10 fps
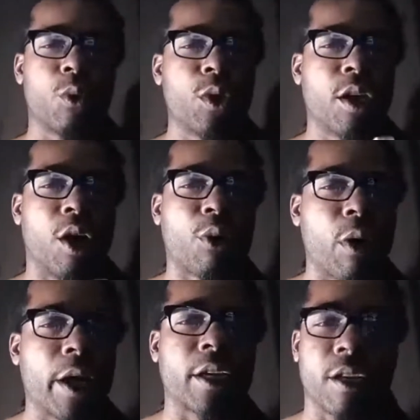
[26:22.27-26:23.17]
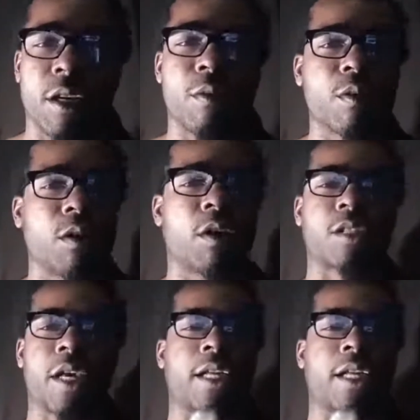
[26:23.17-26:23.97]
And we gonna crank it up. You know what I'm saying?